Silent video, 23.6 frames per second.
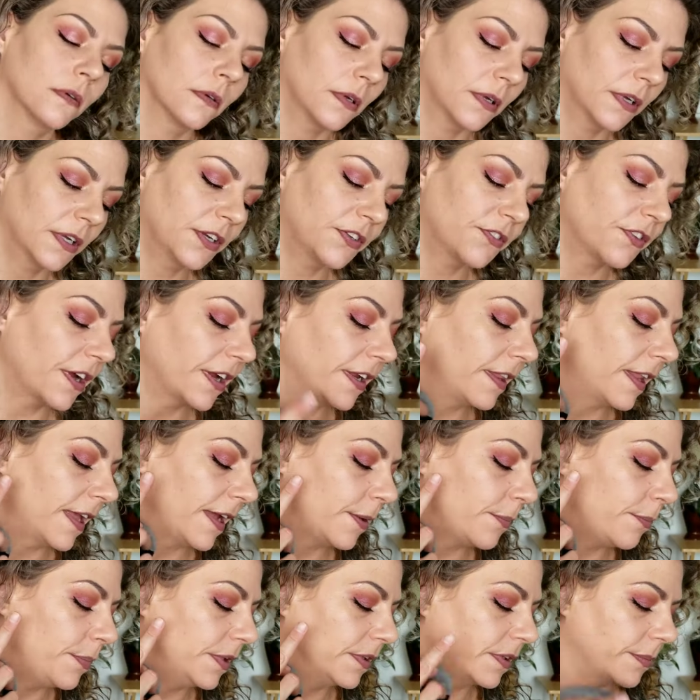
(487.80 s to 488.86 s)
I'm gonna try and
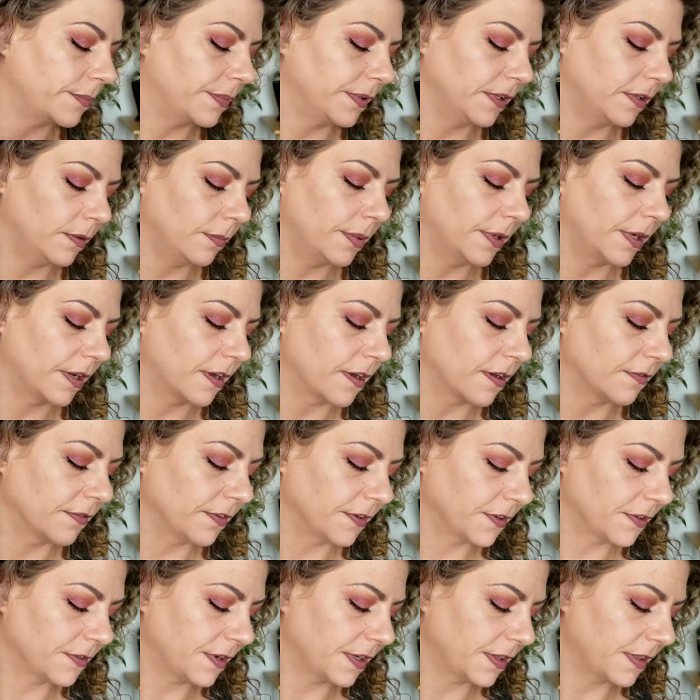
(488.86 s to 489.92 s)
like build up a little bit of
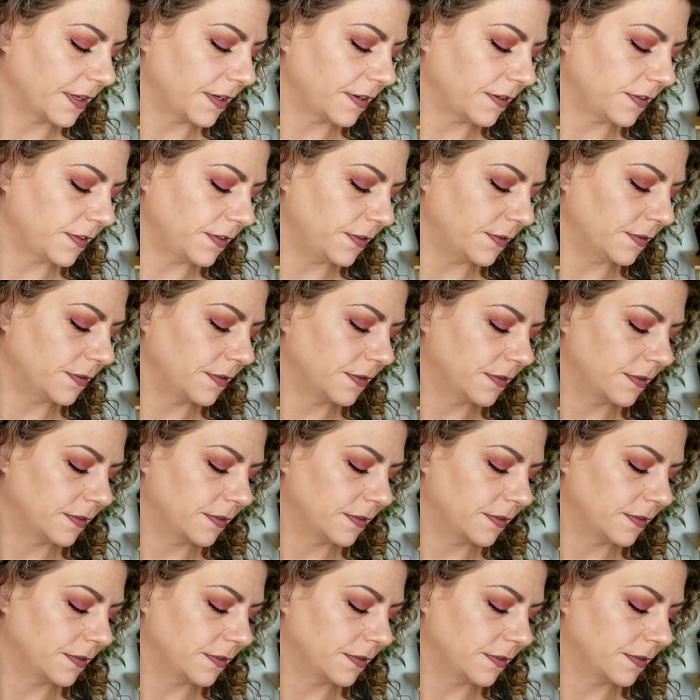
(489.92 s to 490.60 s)
coverage right there too.